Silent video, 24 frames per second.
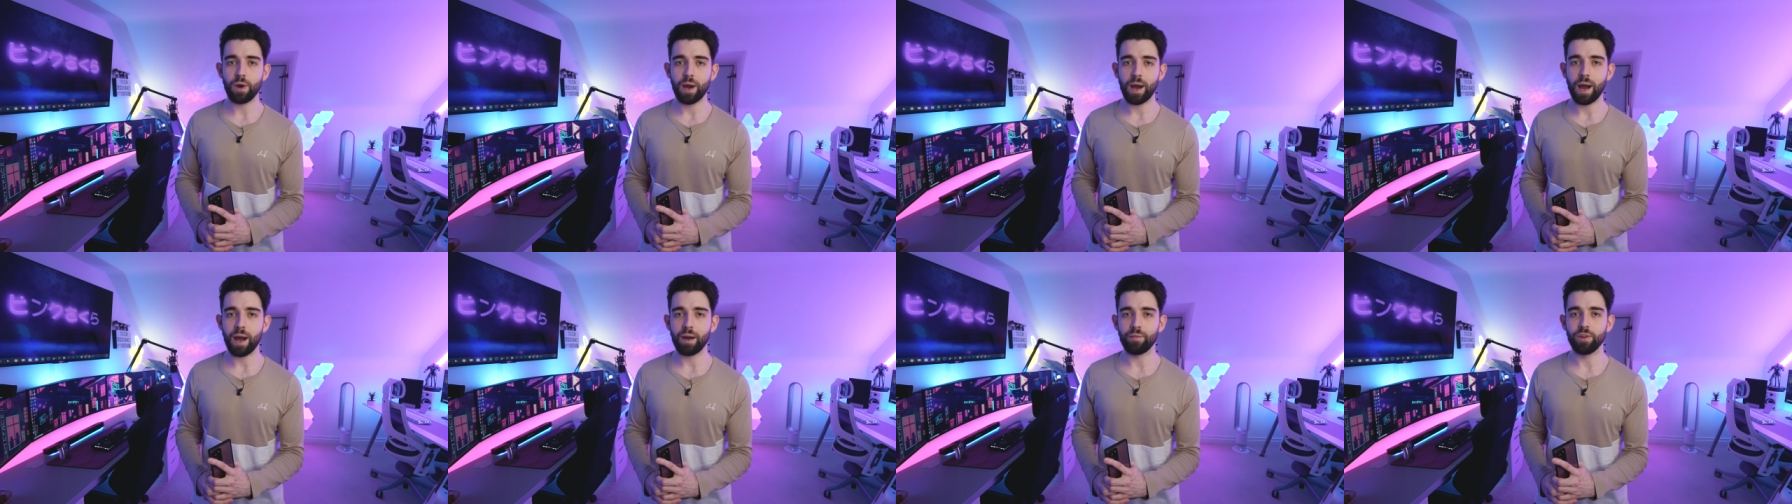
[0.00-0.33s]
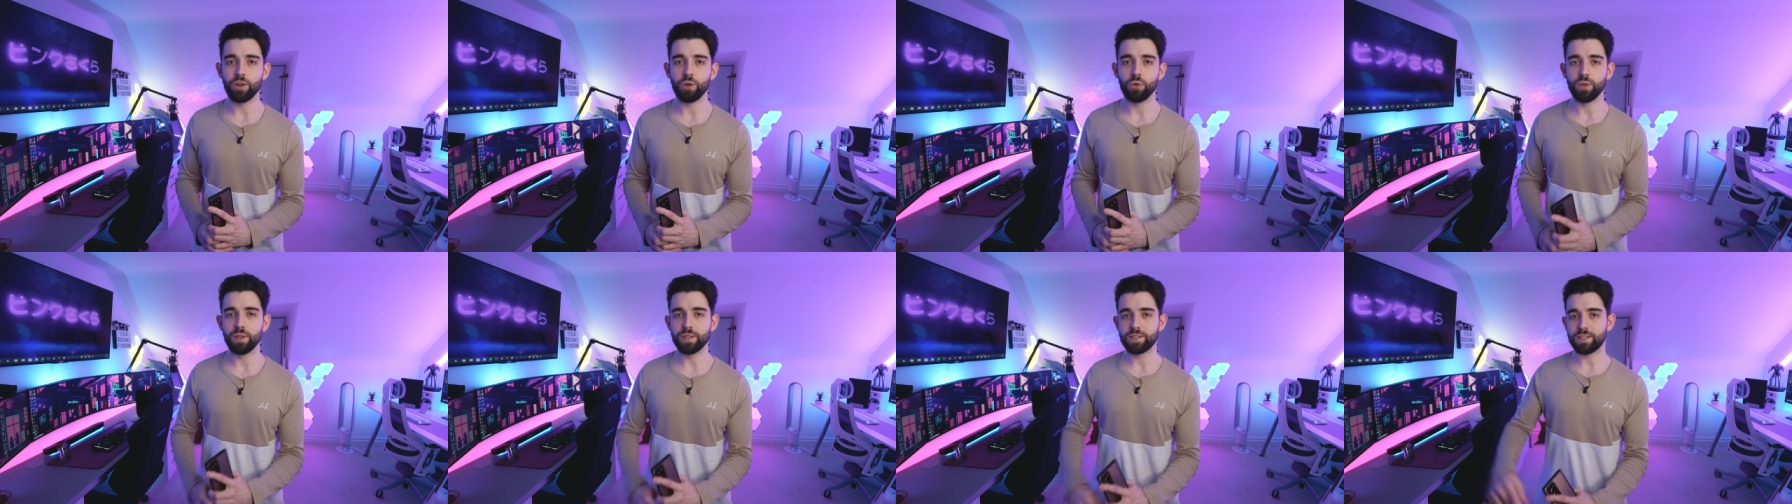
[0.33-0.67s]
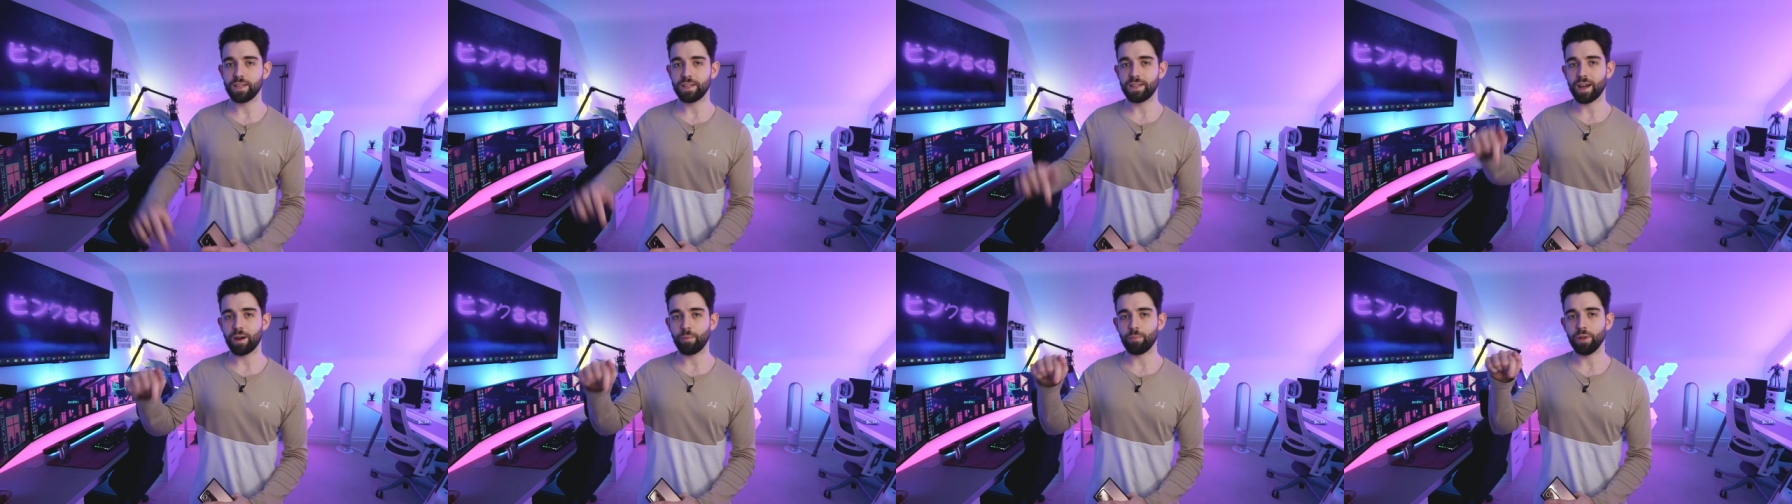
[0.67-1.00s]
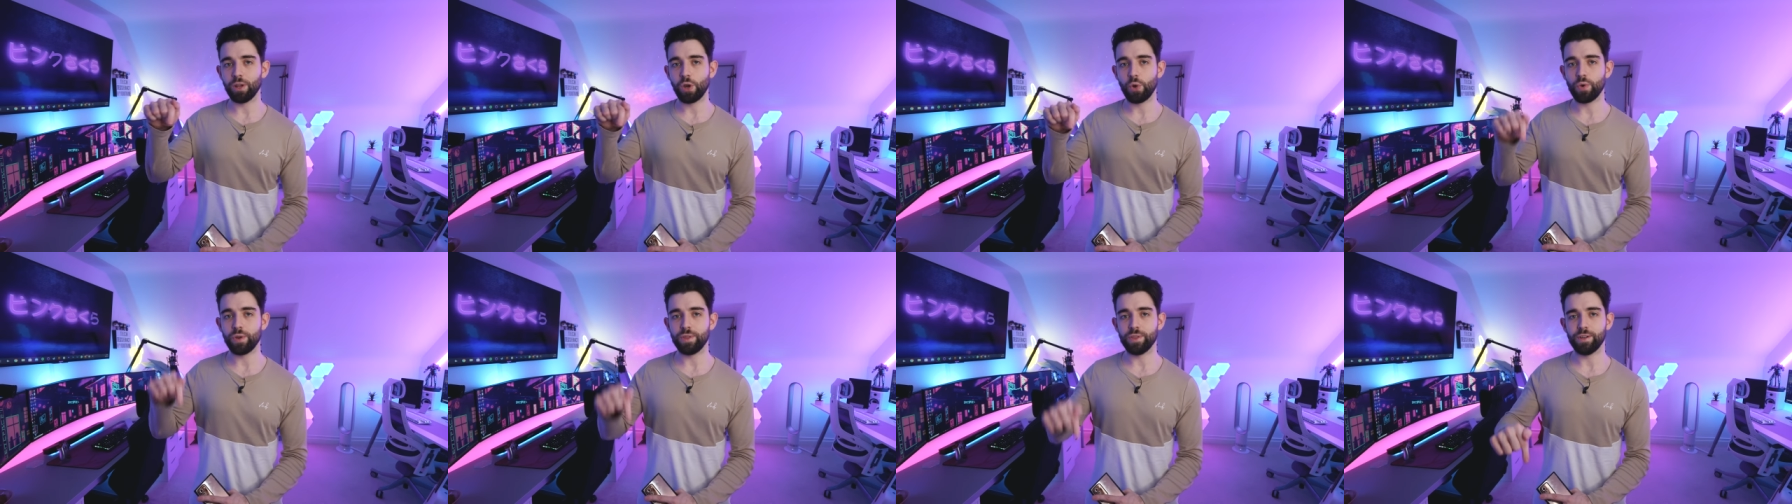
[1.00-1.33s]
I have it all listed down
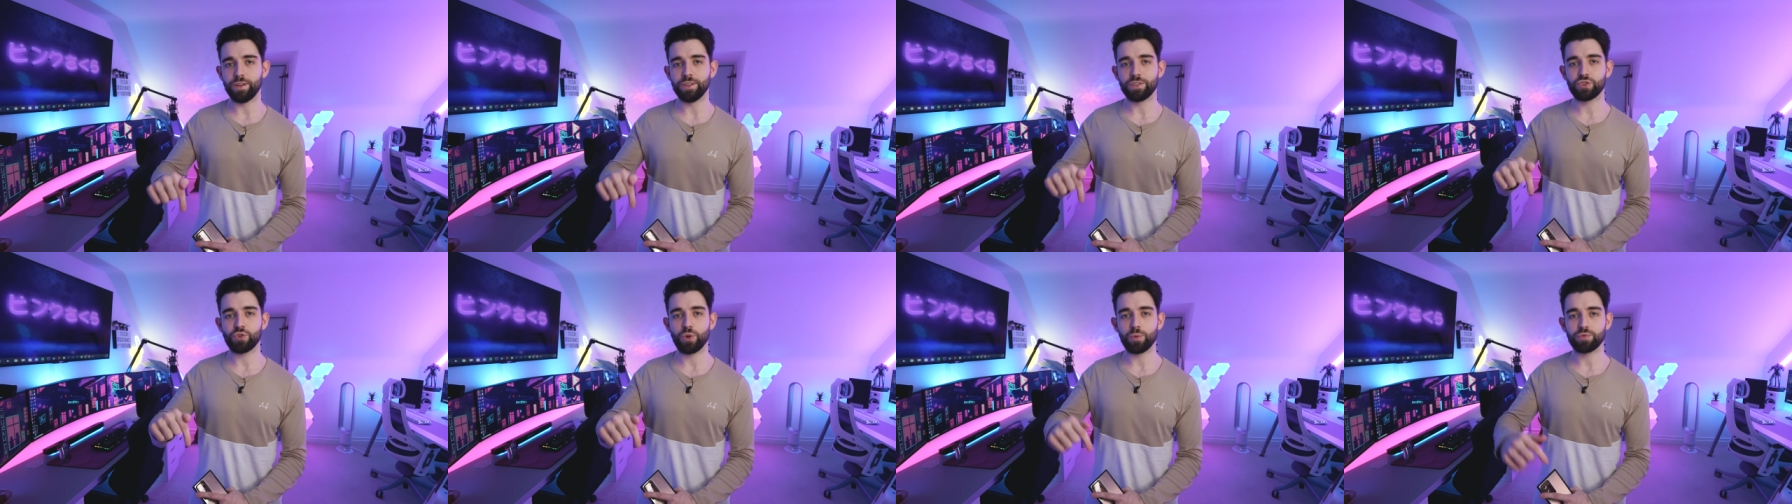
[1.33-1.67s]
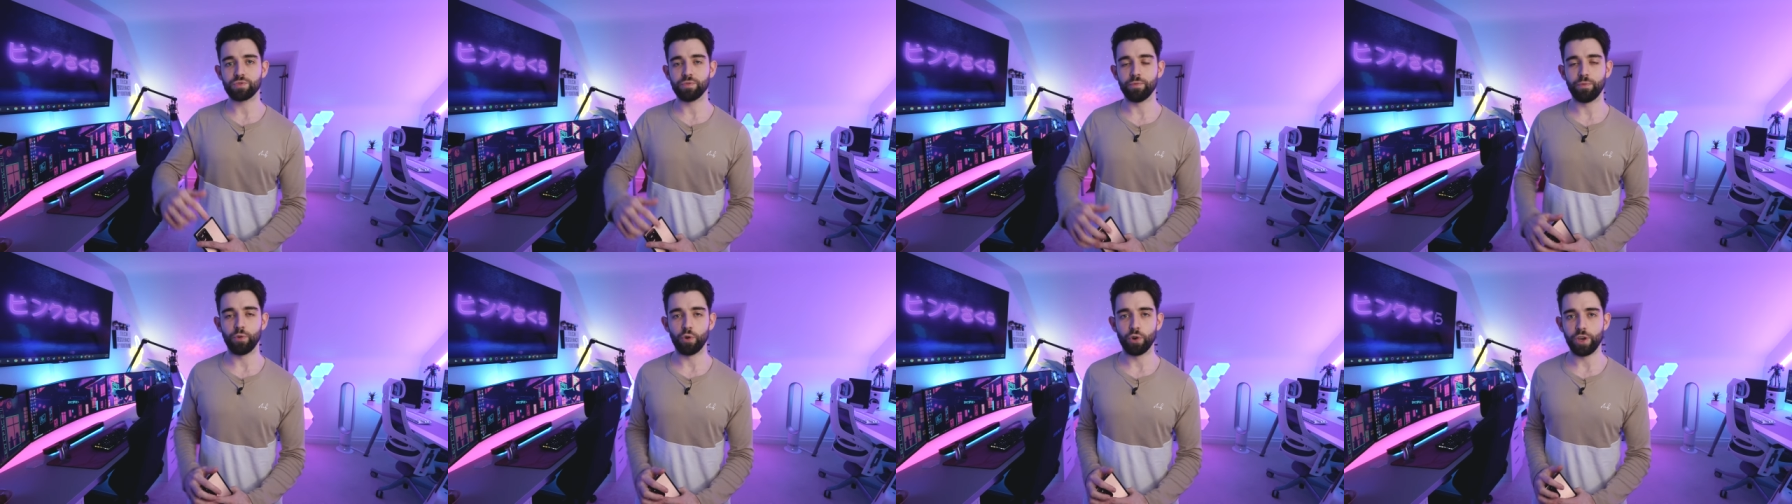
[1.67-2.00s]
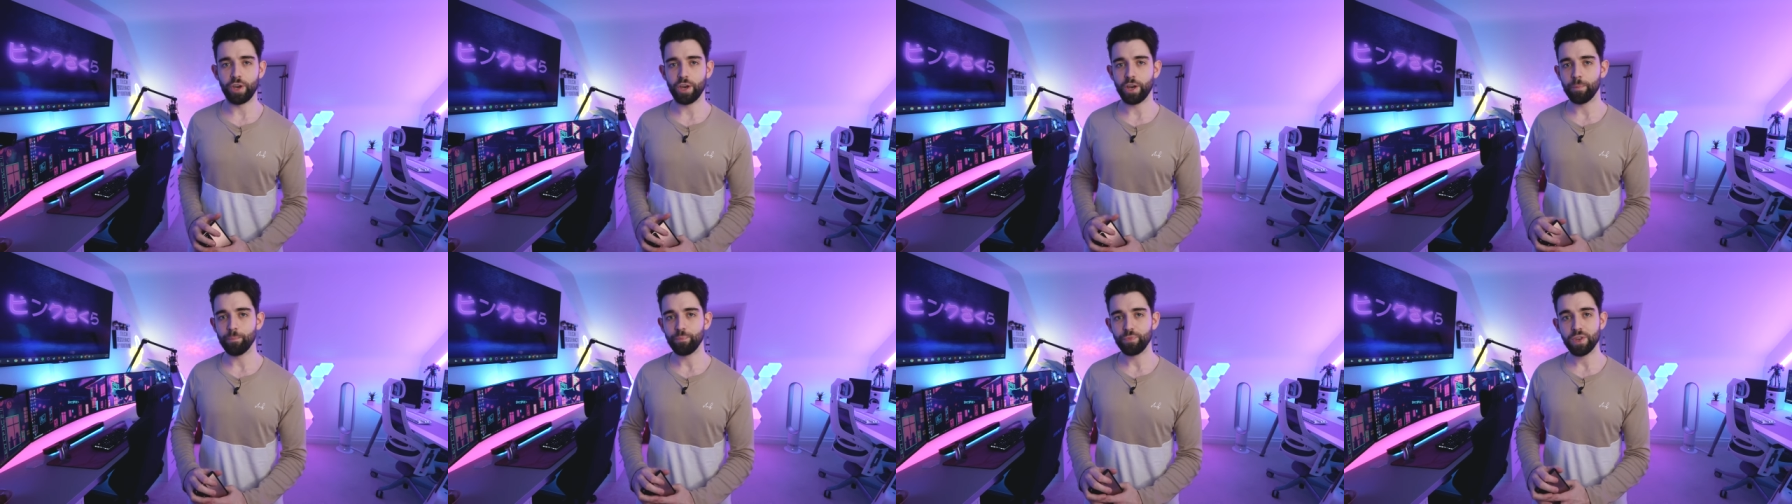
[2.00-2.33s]
below in the description for you.